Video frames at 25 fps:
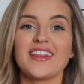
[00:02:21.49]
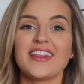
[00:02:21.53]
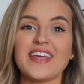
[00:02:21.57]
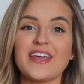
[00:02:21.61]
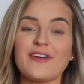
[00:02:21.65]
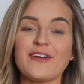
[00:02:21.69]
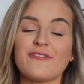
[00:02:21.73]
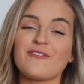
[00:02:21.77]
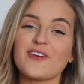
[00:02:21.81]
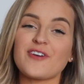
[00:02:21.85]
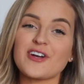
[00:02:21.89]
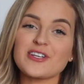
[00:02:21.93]

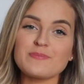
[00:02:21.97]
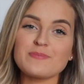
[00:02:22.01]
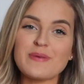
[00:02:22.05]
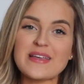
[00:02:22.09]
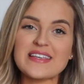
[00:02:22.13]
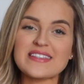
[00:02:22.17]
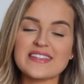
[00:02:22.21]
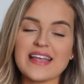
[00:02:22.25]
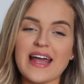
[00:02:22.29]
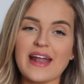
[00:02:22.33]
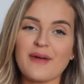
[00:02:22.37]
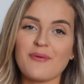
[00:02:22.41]
The first
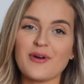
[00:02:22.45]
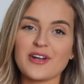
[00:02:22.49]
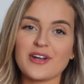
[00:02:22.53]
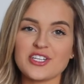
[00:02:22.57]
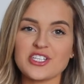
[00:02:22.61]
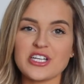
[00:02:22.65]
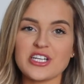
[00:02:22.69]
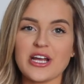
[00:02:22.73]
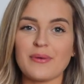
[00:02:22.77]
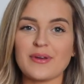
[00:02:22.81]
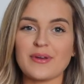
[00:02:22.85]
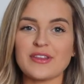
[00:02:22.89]
piece that I want to
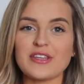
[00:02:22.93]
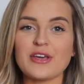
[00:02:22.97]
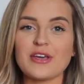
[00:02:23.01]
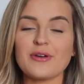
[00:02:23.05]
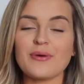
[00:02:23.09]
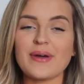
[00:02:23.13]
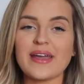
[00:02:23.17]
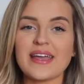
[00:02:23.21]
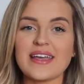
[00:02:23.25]
share with you